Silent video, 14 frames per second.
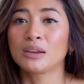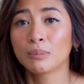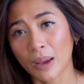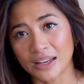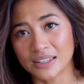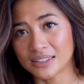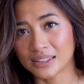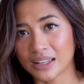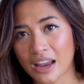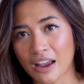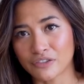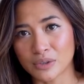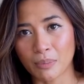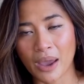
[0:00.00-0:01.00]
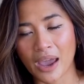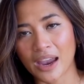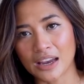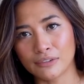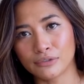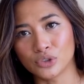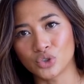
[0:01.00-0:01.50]
you basically have to
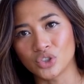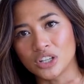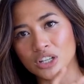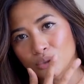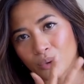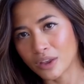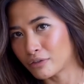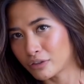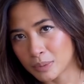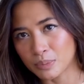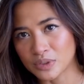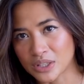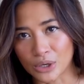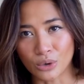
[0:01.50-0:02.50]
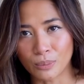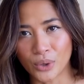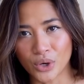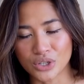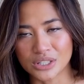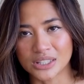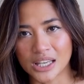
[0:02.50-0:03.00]
pay for duties with every single
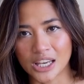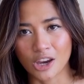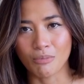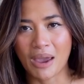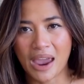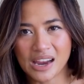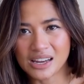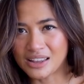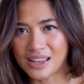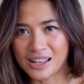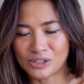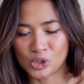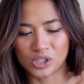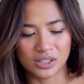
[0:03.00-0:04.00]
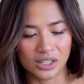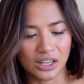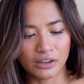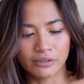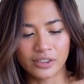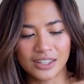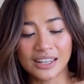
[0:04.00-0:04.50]
purchase that you make, and that's just a
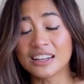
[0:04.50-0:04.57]
given.